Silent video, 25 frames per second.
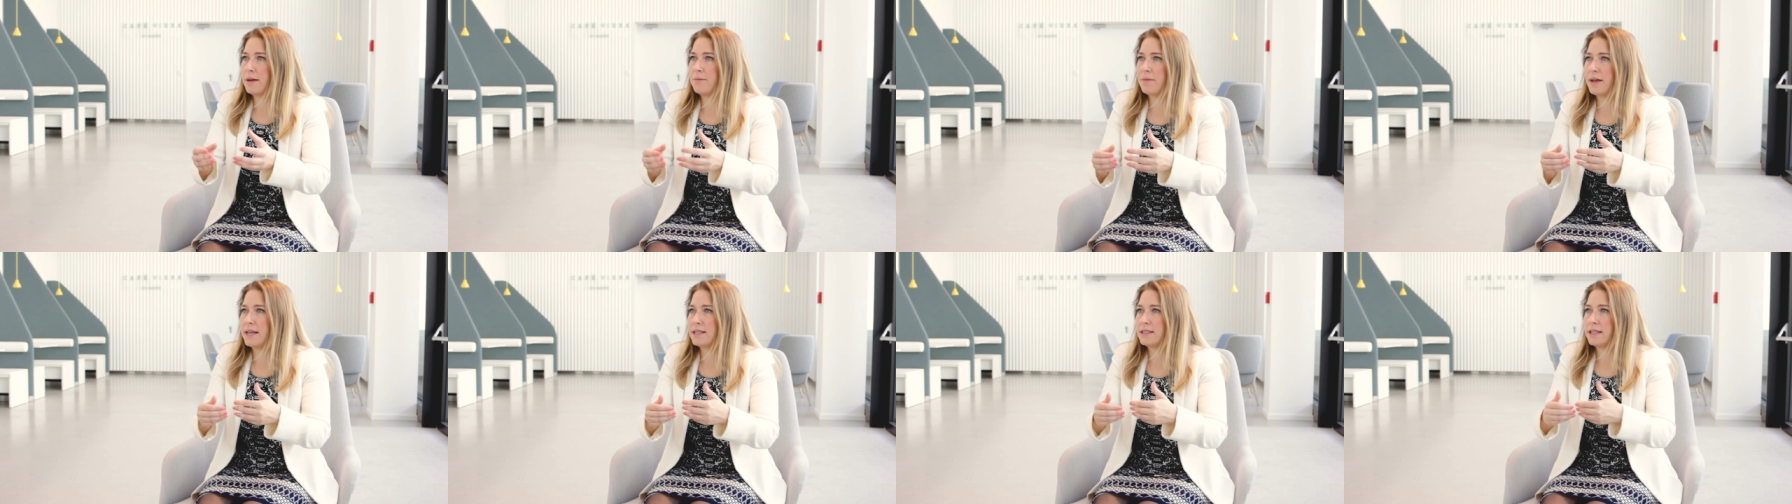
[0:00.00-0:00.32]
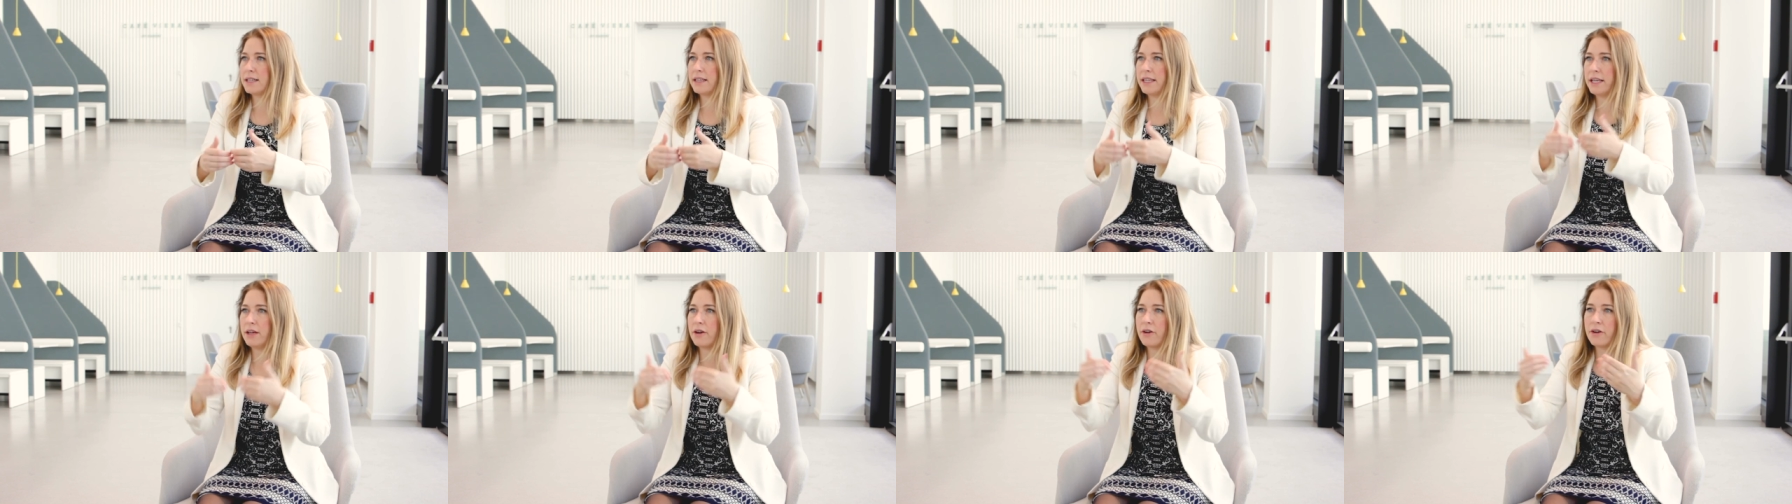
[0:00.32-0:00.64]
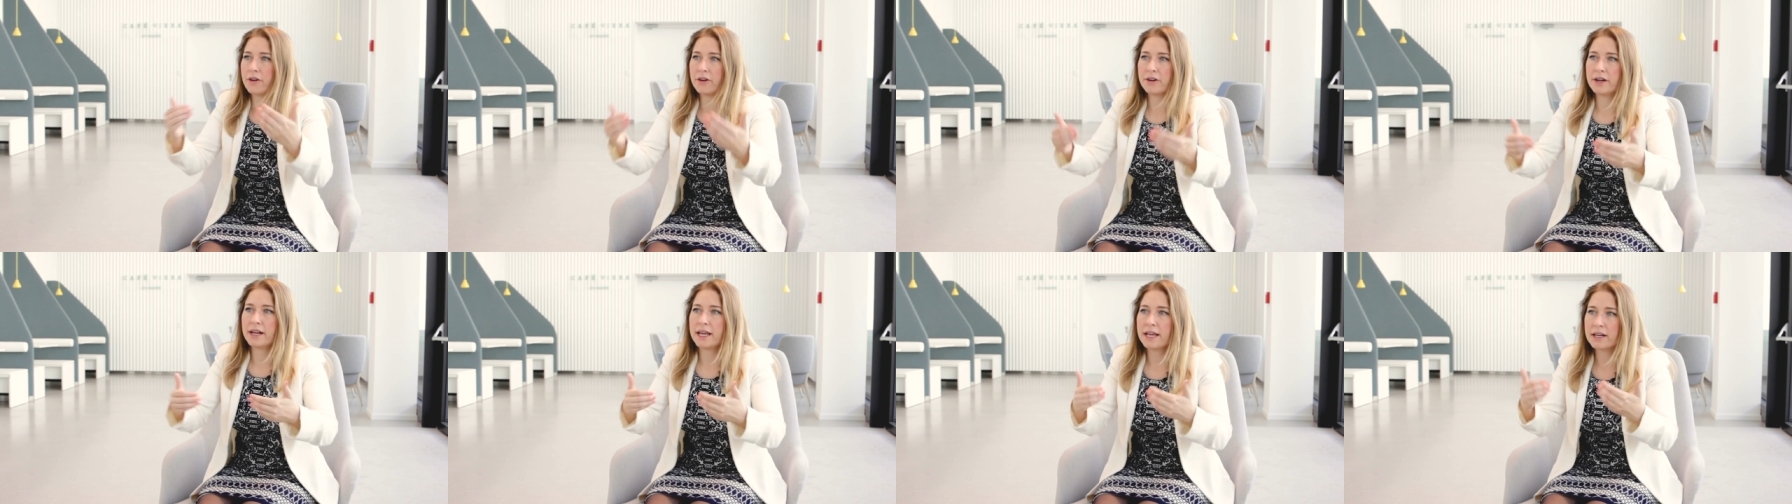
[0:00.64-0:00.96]
and basically
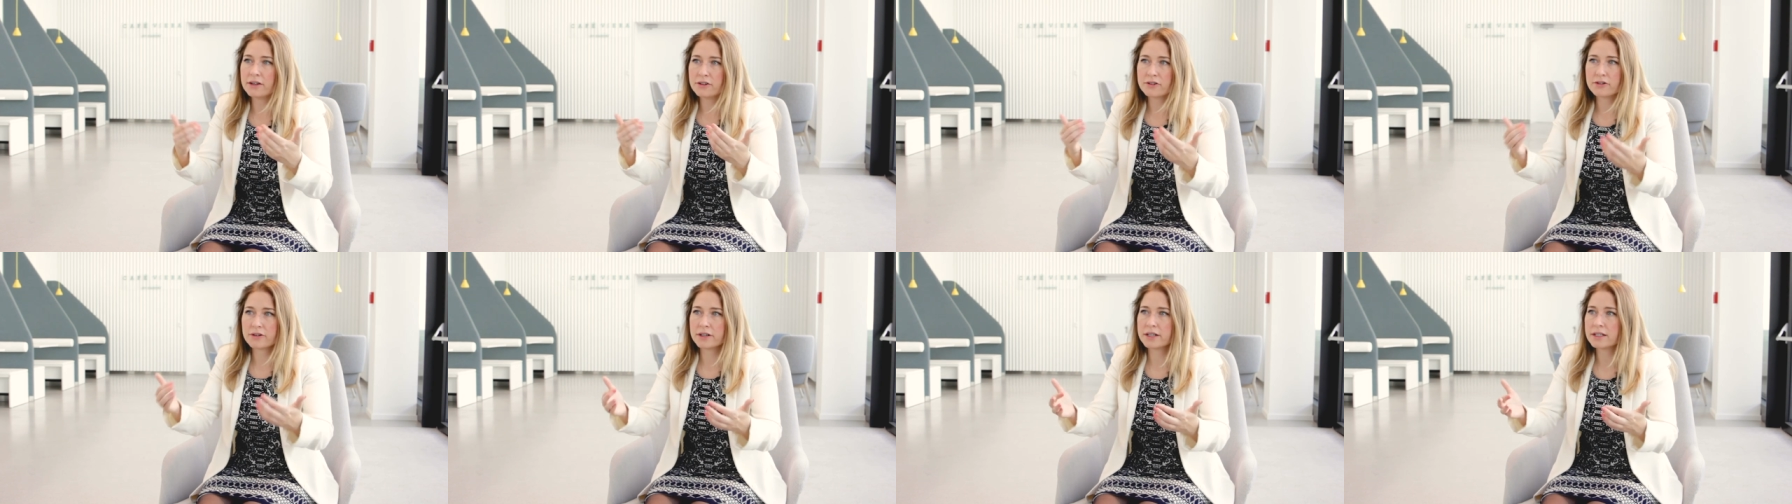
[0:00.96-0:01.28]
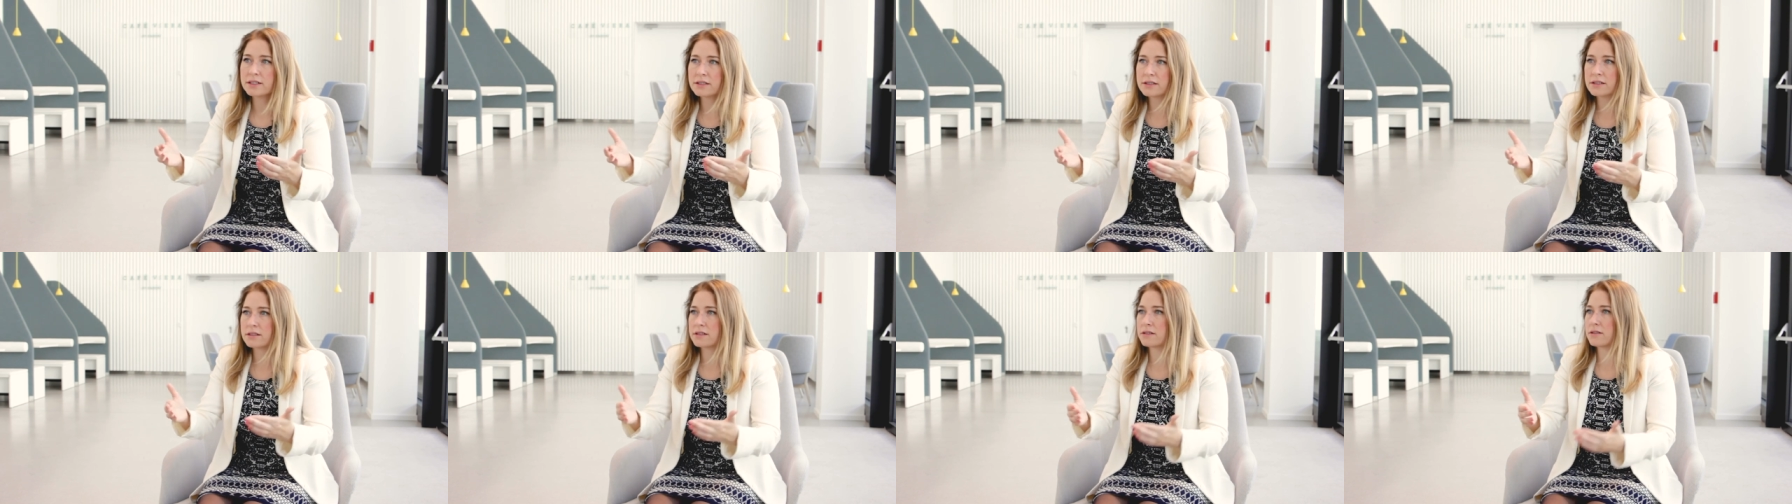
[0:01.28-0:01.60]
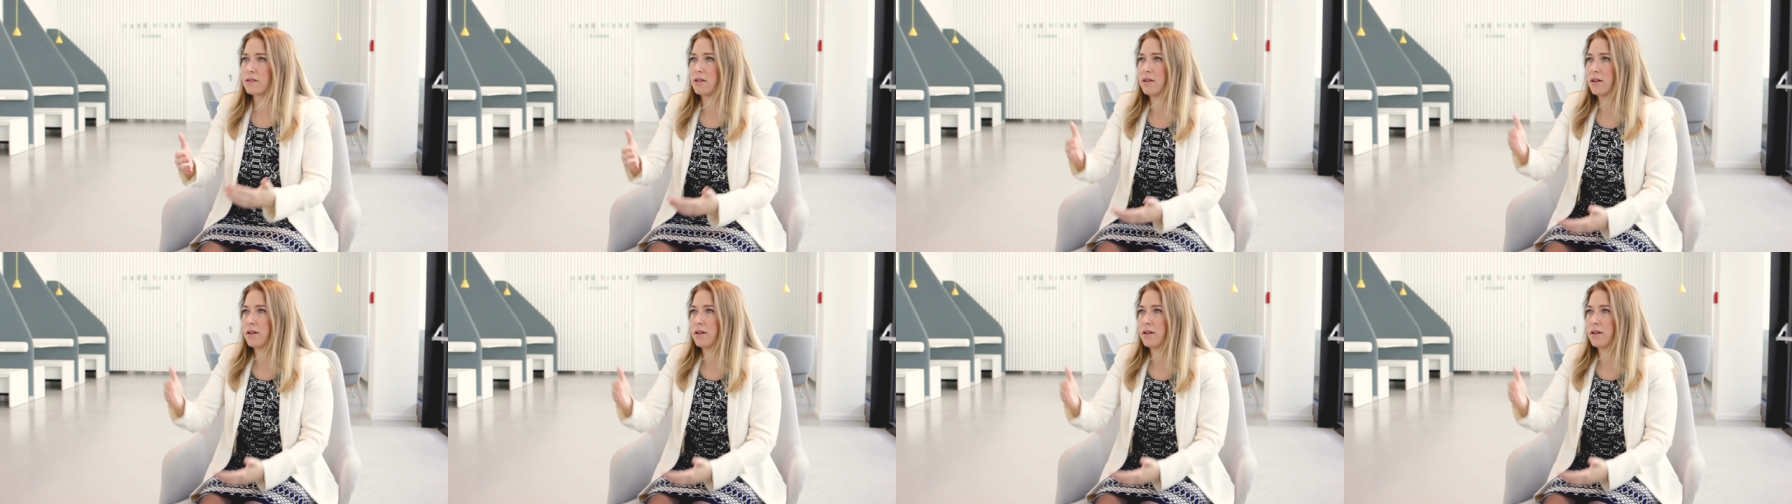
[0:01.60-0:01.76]
earn interest